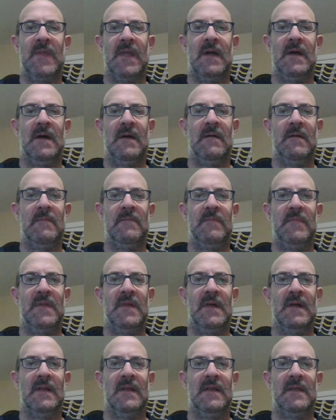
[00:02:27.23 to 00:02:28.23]

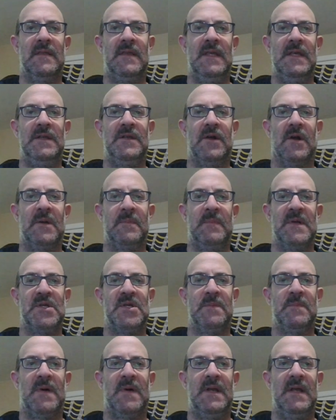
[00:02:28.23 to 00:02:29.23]
The dark
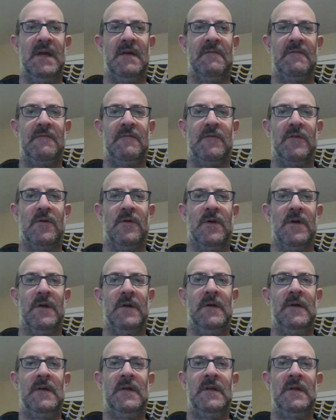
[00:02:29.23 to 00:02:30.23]
bishop on f4.